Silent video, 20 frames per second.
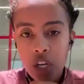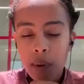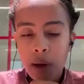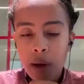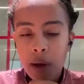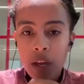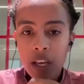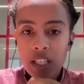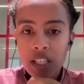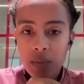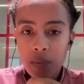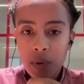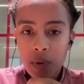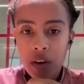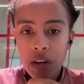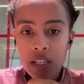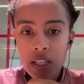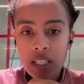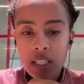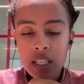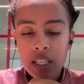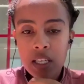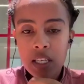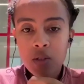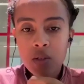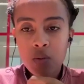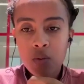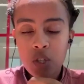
about experiences,